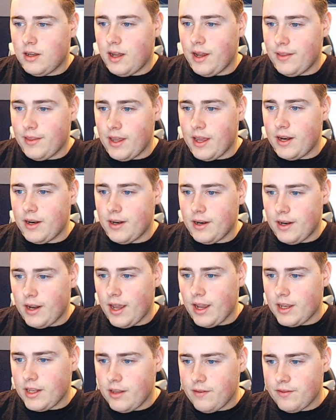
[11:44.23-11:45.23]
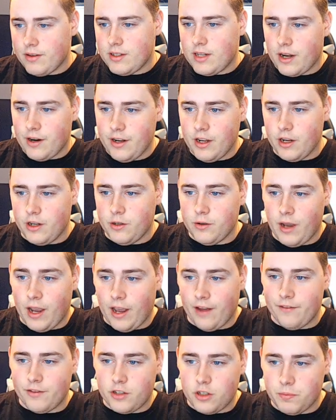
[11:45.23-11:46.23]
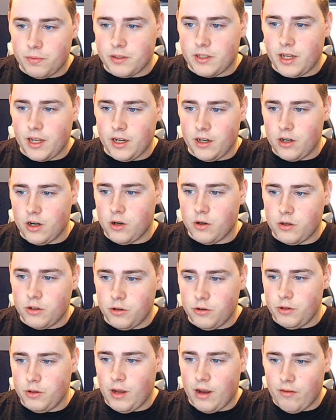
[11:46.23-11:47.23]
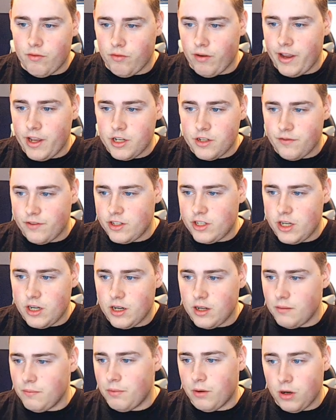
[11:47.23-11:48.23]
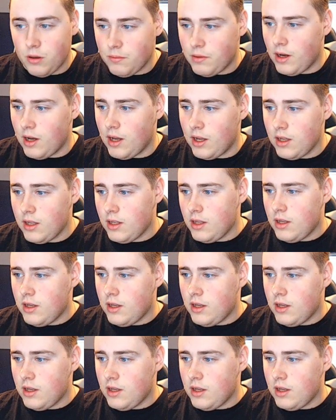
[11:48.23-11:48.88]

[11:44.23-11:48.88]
And then, like, even down here, you have Super Saiyan Goku, you have Rage Vegeta and Bulma.